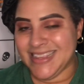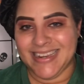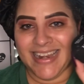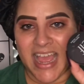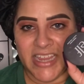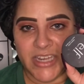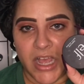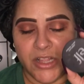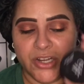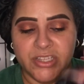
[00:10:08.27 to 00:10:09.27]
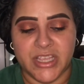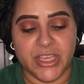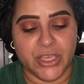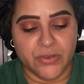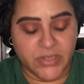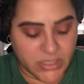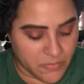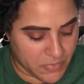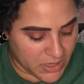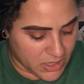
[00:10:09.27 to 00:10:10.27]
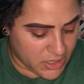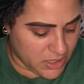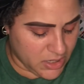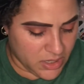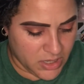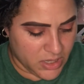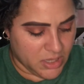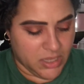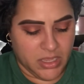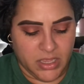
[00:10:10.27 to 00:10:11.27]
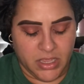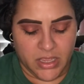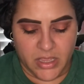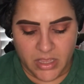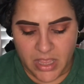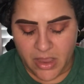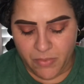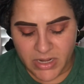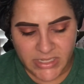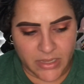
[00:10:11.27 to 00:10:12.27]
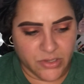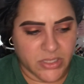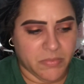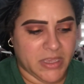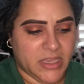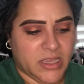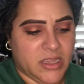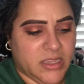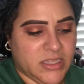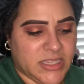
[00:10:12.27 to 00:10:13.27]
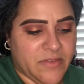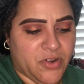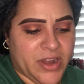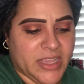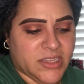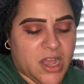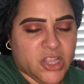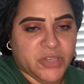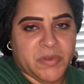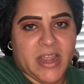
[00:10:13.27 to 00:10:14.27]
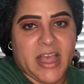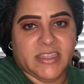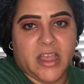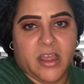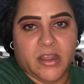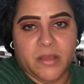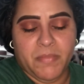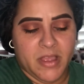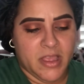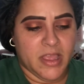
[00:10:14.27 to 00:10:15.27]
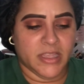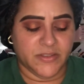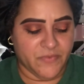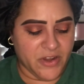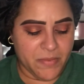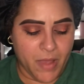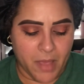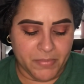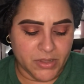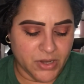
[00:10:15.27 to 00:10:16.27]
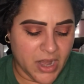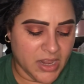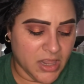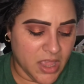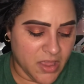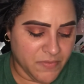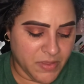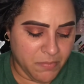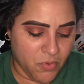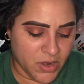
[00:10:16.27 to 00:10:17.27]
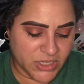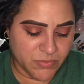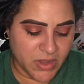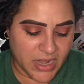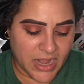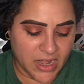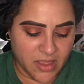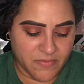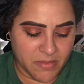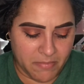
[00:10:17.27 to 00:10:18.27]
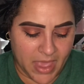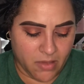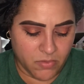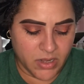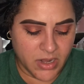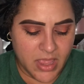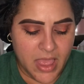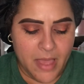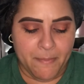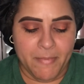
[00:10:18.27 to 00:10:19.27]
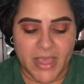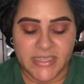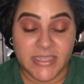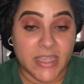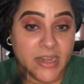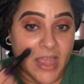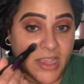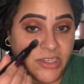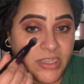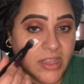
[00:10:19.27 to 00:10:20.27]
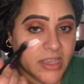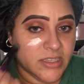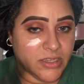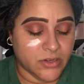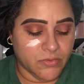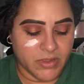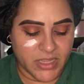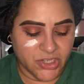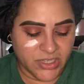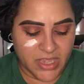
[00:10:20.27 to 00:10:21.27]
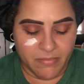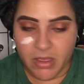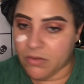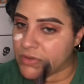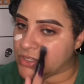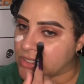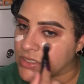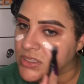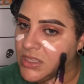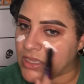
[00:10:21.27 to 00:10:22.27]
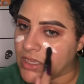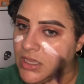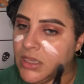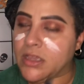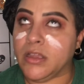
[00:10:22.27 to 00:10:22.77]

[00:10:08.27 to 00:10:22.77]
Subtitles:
$9. It used to be, I want to say it used to be $7 or $8, but it has gone up. It's very popular. I love the poreless one and I love the matte one. My son actually likes the new one that just came out, which is the